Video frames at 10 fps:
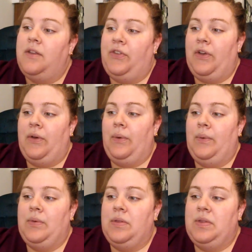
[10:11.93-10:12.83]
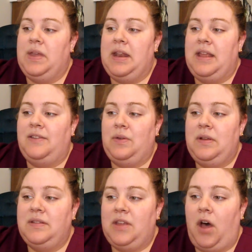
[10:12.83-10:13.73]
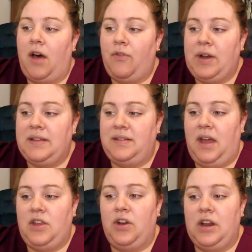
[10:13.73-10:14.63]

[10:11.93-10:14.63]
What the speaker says: So then as soon as the offering is done,